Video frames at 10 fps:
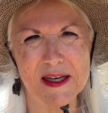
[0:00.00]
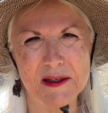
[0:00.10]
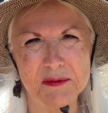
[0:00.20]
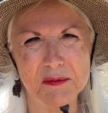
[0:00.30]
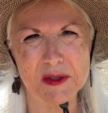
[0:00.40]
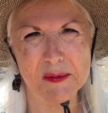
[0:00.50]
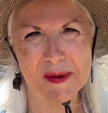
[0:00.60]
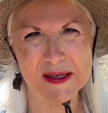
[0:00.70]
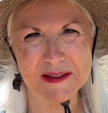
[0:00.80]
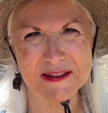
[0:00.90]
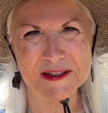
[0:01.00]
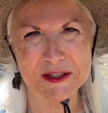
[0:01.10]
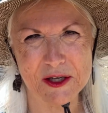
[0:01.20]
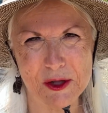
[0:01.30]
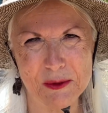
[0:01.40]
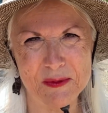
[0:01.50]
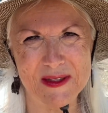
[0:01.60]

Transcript: and command it to go.